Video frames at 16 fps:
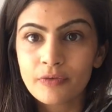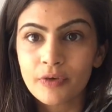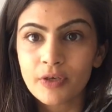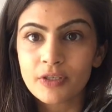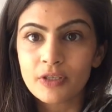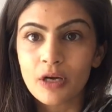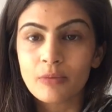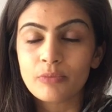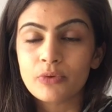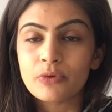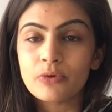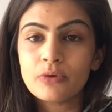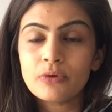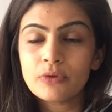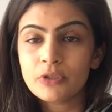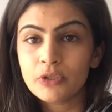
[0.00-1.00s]
for
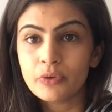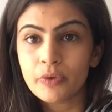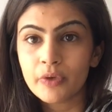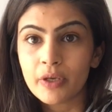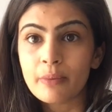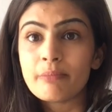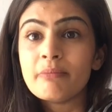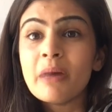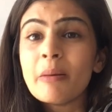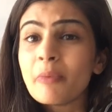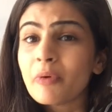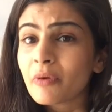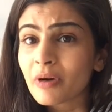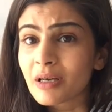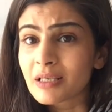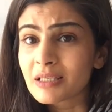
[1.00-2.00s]
example, you can
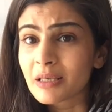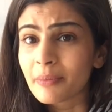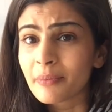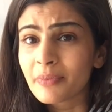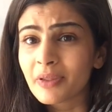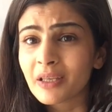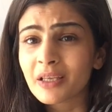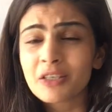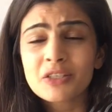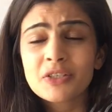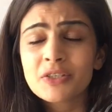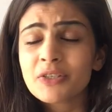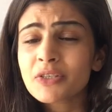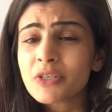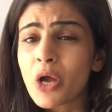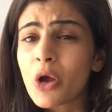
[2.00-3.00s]
memorize something
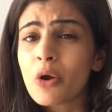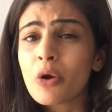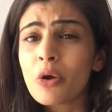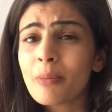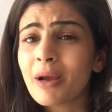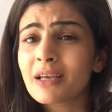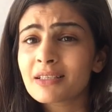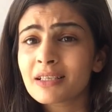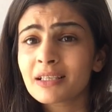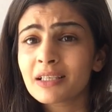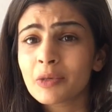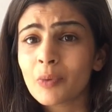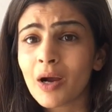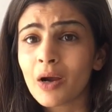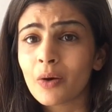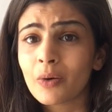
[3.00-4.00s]
so amazingly
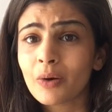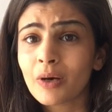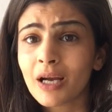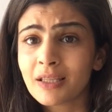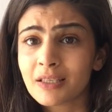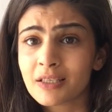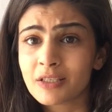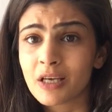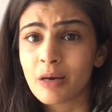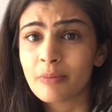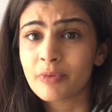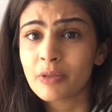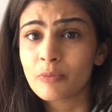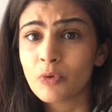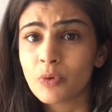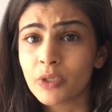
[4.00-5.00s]
well at this time
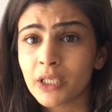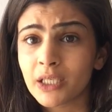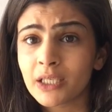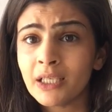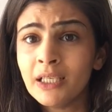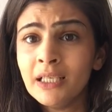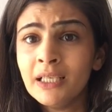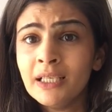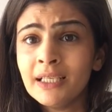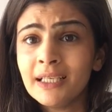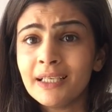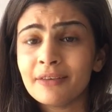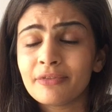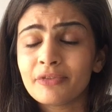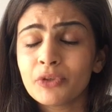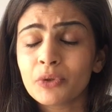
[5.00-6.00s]
in the morning.
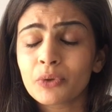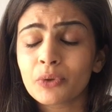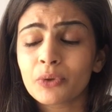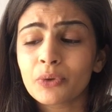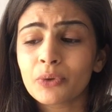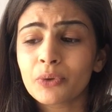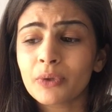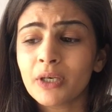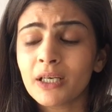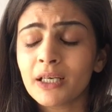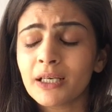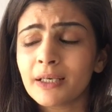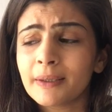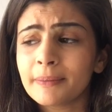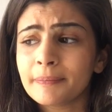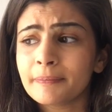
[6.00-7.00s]
If you're
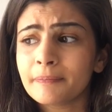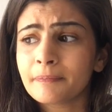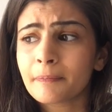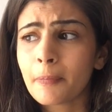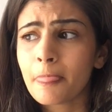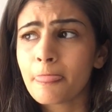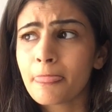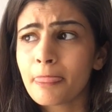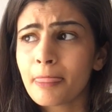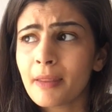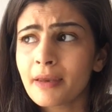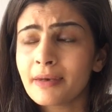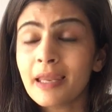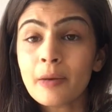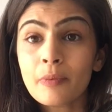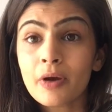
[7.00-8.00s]
um,
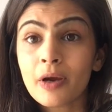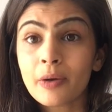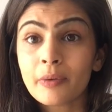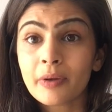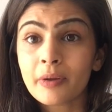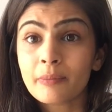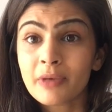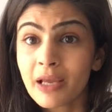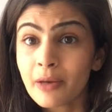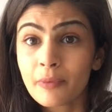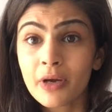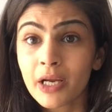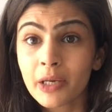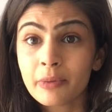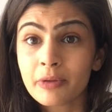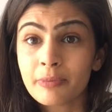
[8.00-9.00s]
network
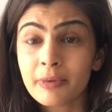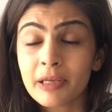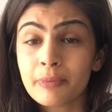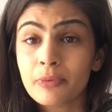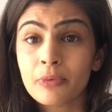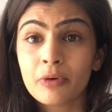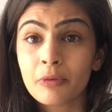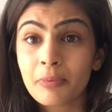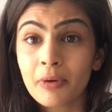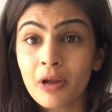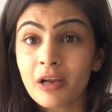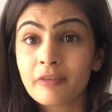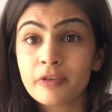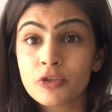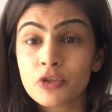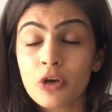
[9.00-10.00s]
networking with people or
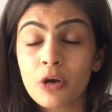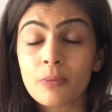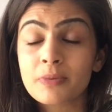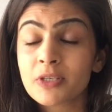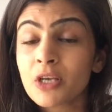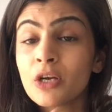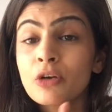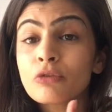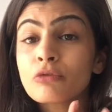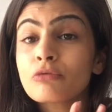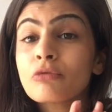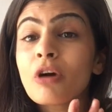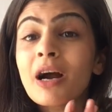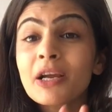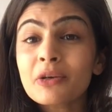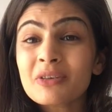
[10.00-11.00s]
applying for jobs,
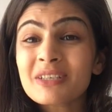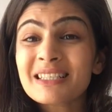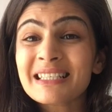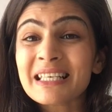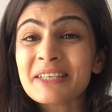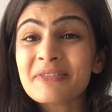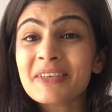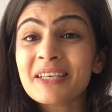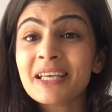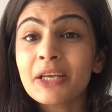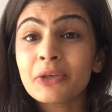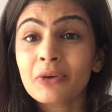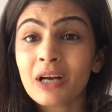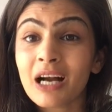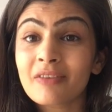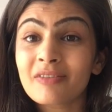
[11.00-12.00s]
write your CV and
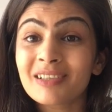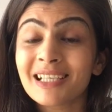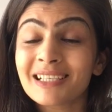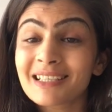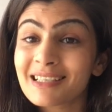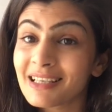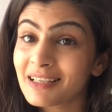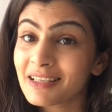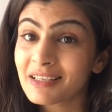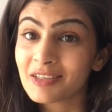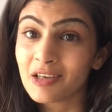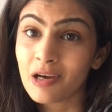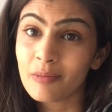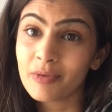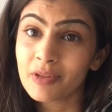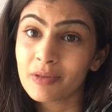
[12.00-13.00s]
your cover letters at this
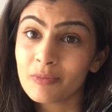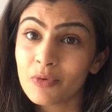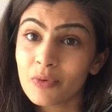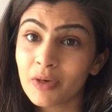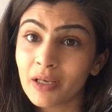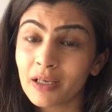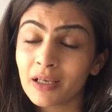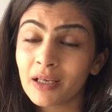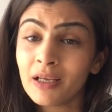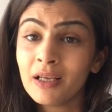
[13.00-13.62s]
time in the morning.